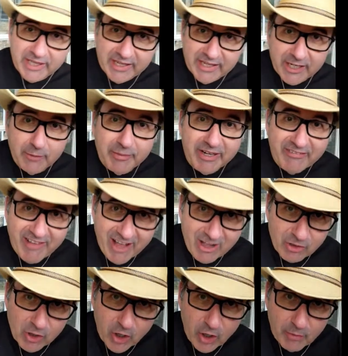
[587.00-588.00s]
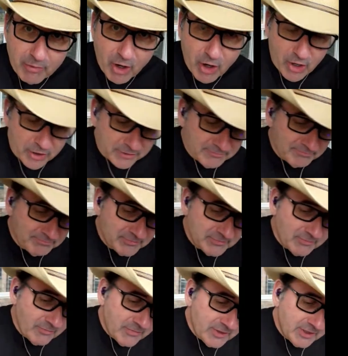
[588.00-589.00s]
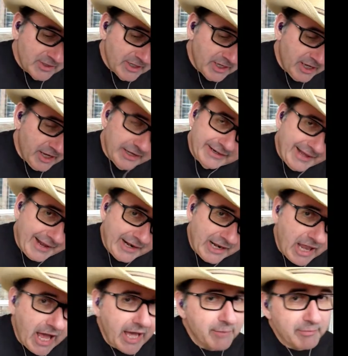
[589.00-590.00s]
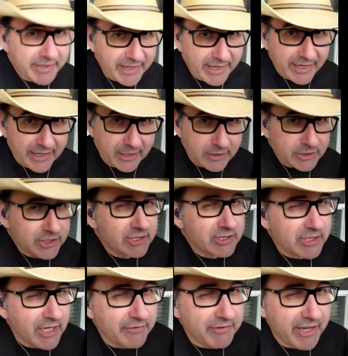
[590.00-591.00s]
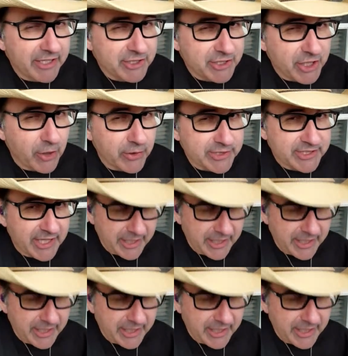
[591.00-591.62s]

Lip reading: get a little bit of alcohol burn, not a lot, but a little, just enough to let you know it's